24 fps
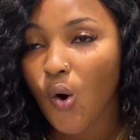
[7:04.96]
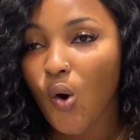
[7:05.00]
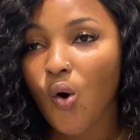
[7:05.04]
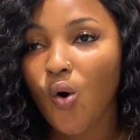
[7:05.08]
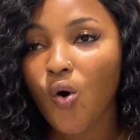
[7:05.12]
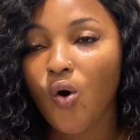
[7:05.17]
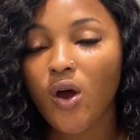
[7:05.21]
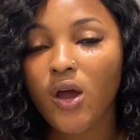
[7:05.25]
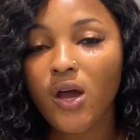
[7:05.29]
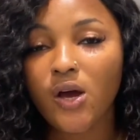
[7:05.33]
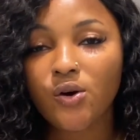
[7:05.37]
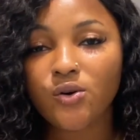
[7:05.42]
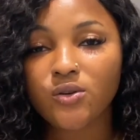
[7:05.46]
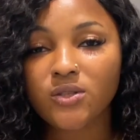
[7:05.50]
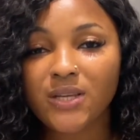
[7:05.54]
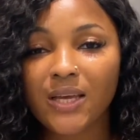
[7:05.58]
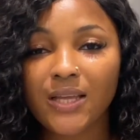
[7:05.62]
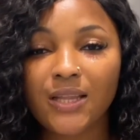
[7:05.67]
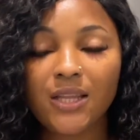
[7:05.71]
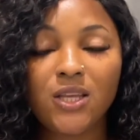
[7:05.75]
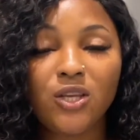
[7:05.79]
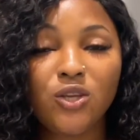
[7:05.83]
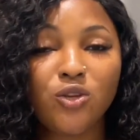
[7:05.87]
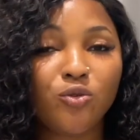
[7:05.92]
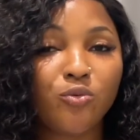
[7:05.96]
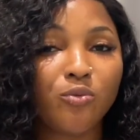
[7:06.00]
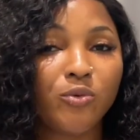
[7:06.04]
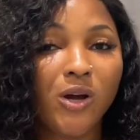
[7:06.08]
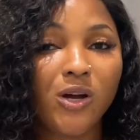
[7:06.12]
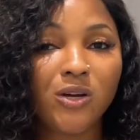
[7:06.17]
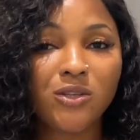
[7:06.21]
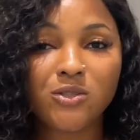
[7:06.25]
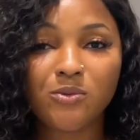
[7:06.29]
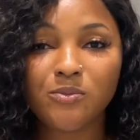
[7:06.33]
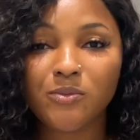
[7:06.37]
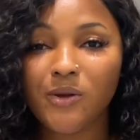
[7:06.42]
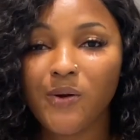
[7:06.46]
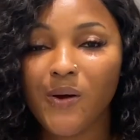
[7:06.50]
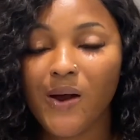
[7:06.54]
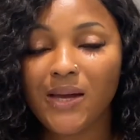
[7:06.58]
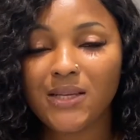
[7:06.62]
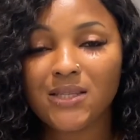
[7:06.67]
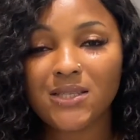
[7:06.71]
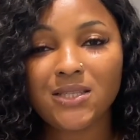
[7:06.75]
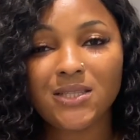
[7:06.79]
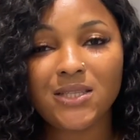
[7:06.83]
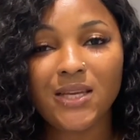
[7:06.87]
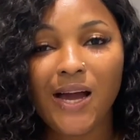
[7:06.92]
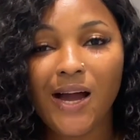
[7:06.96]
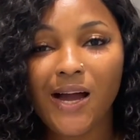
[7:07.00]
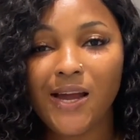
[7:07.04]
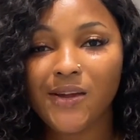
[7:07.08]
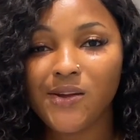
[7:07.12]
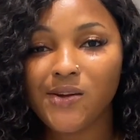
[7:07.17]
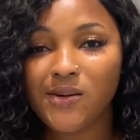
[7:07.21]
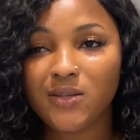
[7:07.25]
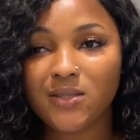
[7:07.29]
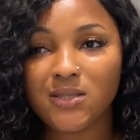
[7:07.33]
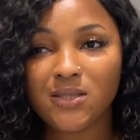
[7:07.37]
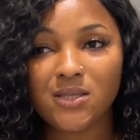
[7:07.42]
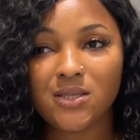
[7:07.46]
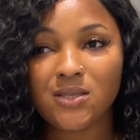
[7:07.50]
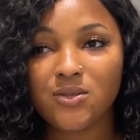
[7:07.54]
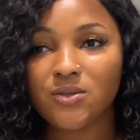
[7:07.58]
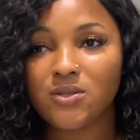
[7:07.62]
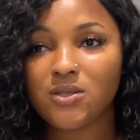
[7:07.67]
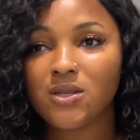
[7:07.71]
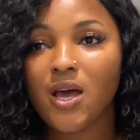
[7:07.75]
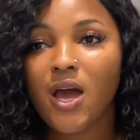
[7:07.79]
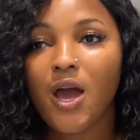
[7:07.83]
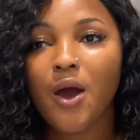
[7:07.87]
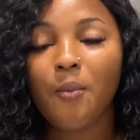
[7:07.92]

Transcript: or else I think you're going to be writing the IELTS.